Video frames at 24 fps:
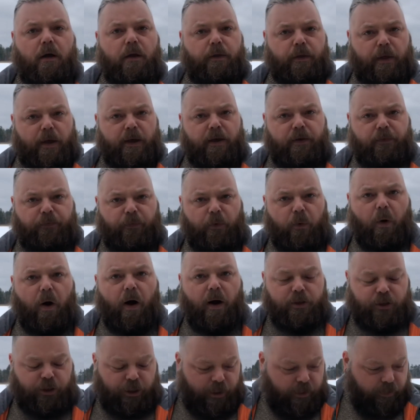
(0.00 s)
Thank you for
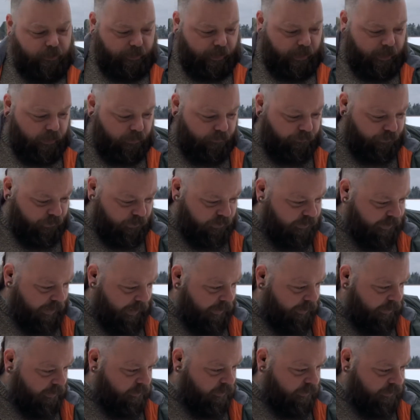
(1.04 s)
watching. Thank you for
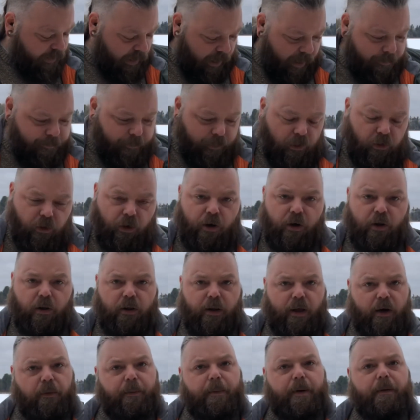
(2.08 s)
taking the time to learn a
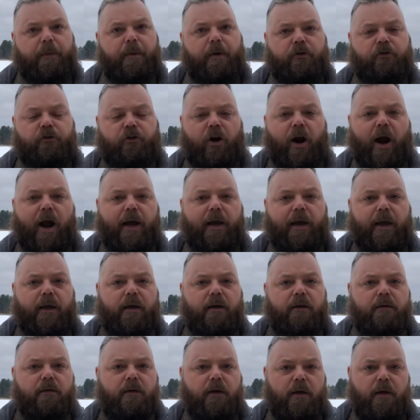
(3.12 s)
little bit about
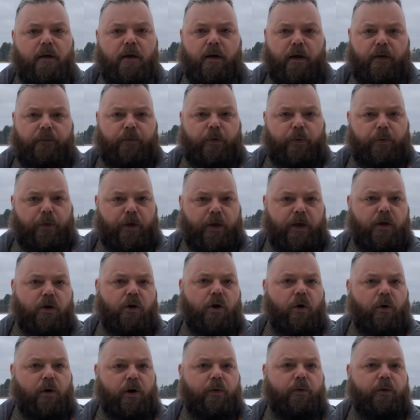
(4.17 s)
tracking. If you think you
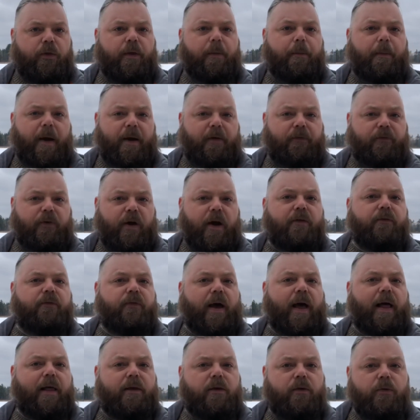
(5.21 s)
know anyone that might find
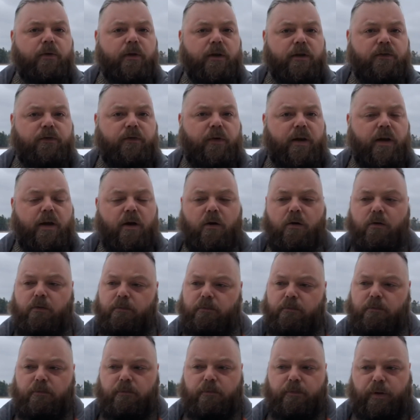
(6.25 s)
value in this video,
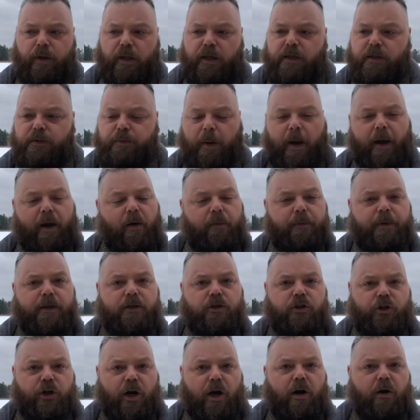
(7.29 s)
please by all means
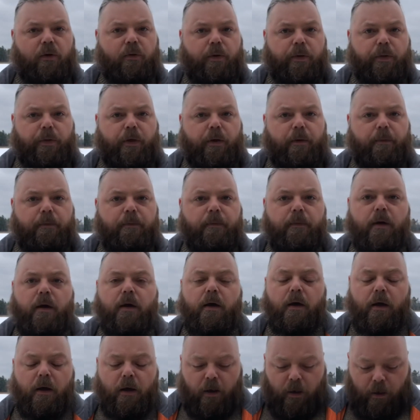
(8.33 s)
share it with them.
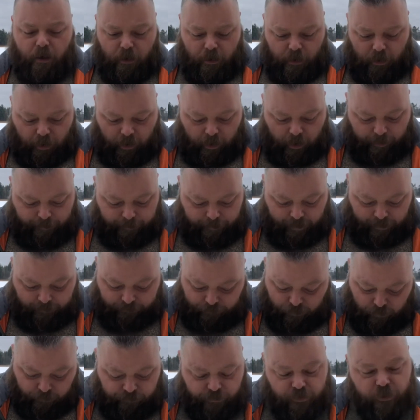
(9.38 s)
If
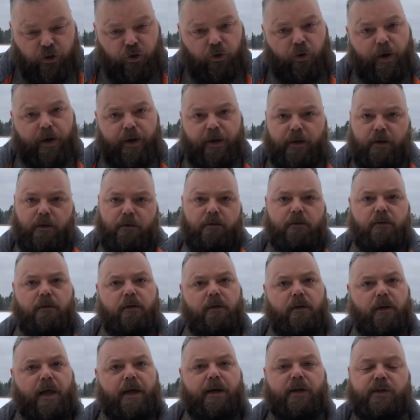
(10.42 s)
you've enjoyed it,
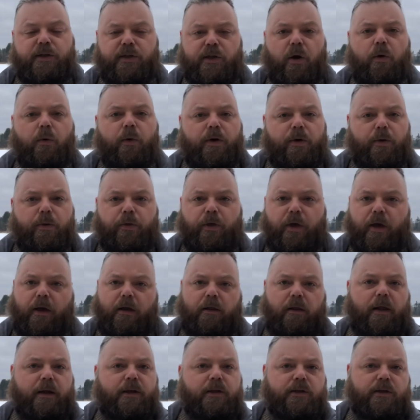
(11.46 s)
let us know what you think.
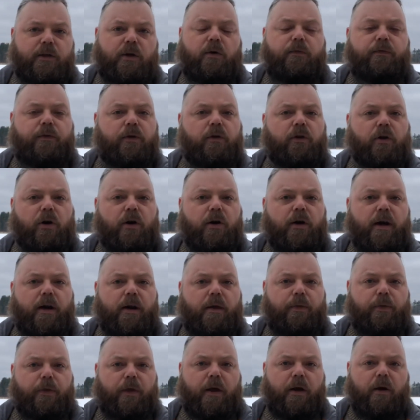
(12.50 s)
Let us know if you learned
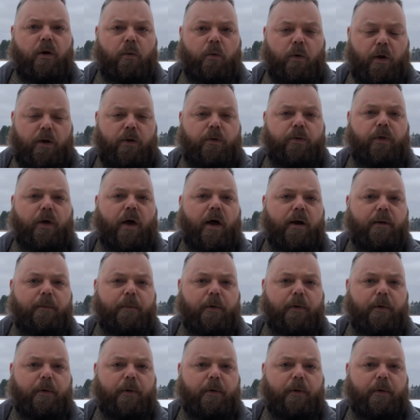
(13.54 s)
anything or what you thought